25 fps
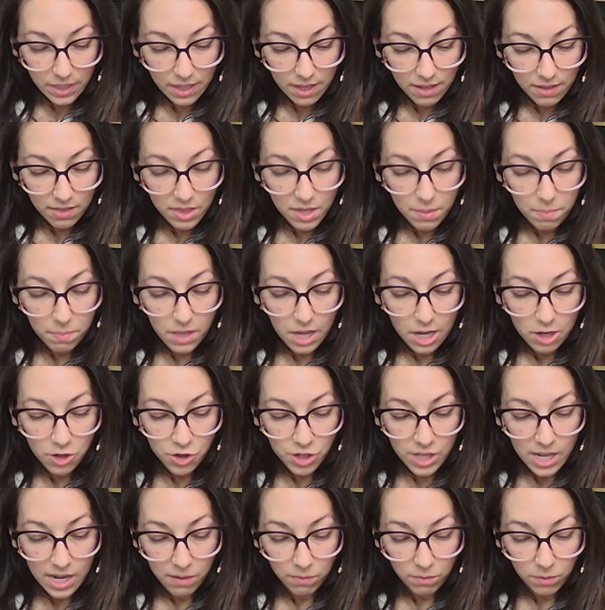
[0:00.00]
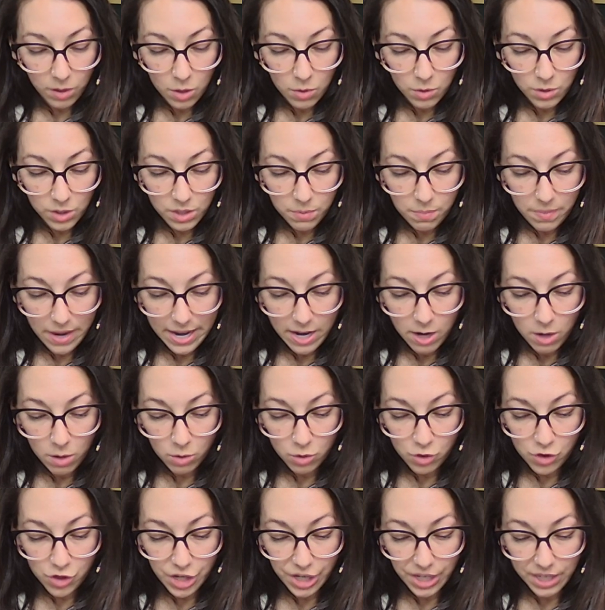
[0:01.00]
The blush that rose to my
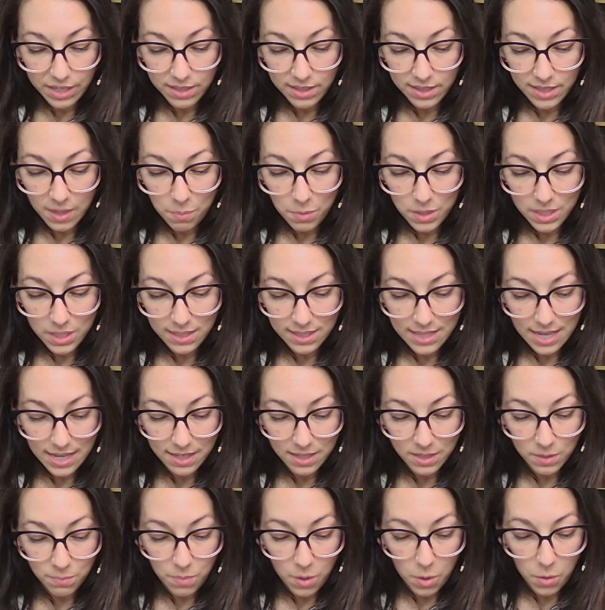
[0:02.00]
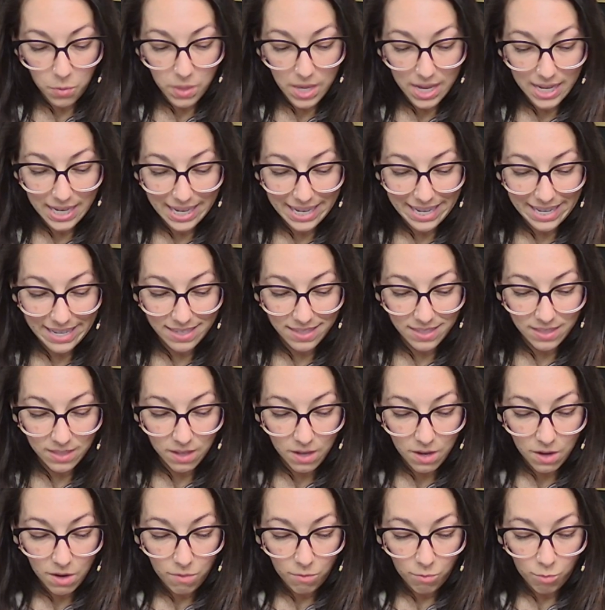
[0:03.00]
own cheeks somewhat set us both at ease,
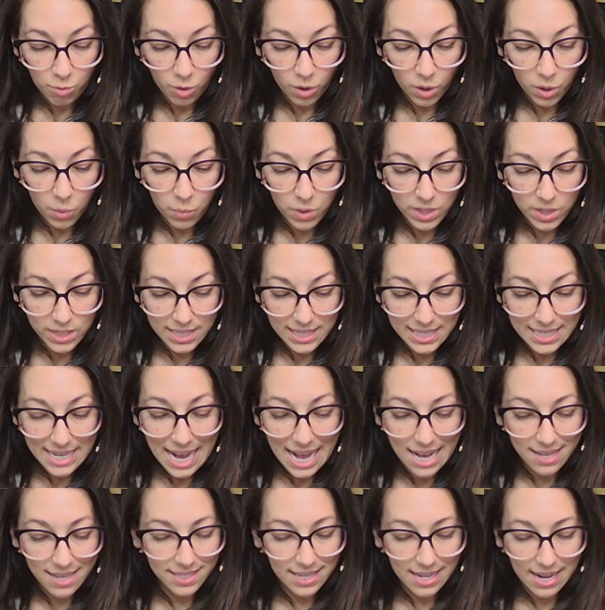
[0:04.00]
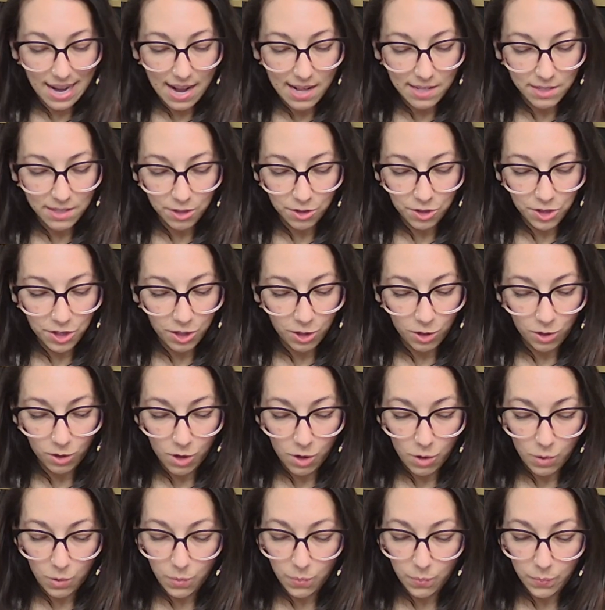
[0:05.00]
for it was a tacit answer to her
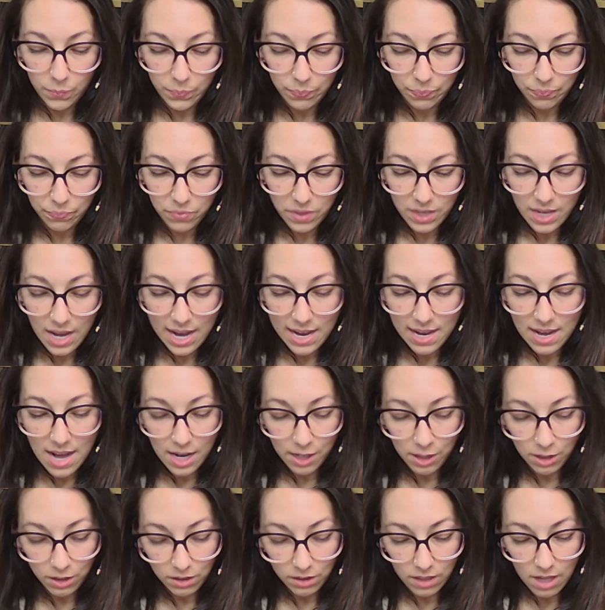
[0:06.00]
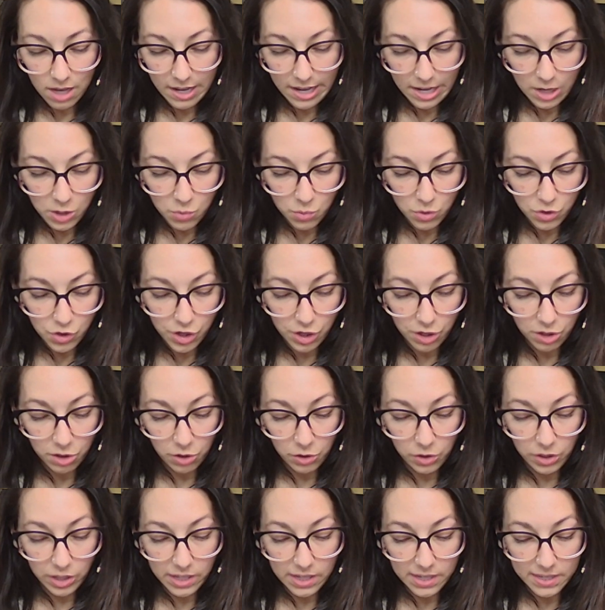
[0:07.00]
own. I got her luggage, which
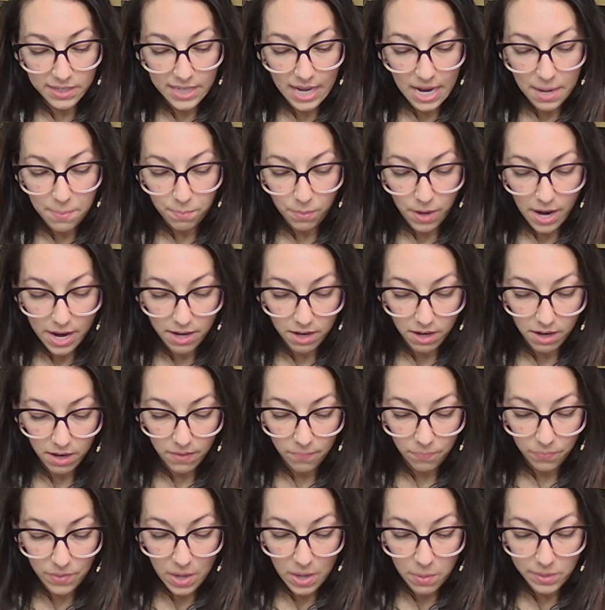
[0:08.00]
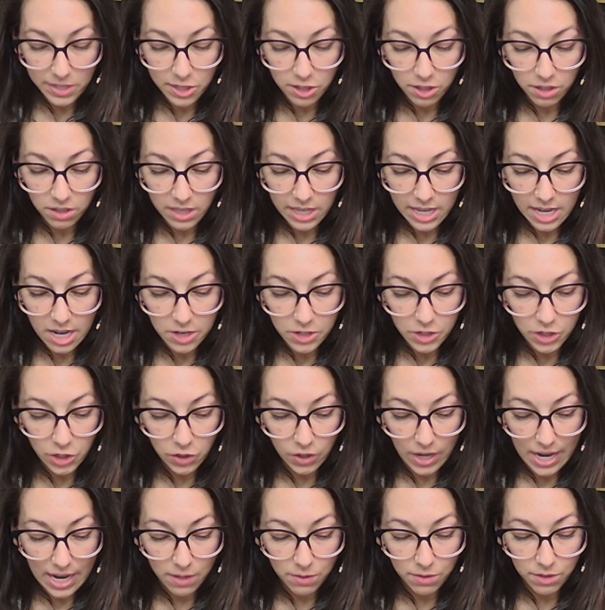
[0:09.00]
included a typewriter, and we took the
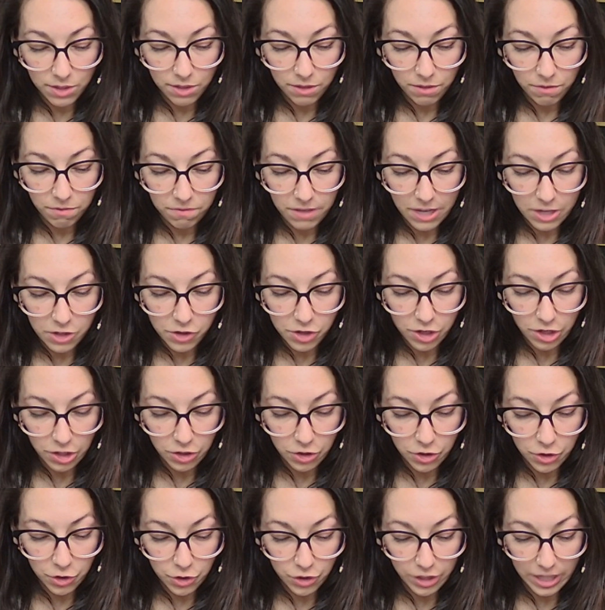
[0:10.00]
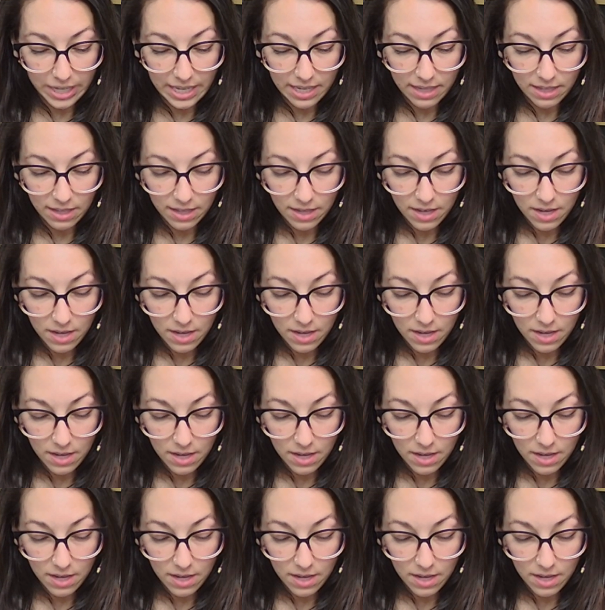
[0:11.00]
underground to Fenchurch Street,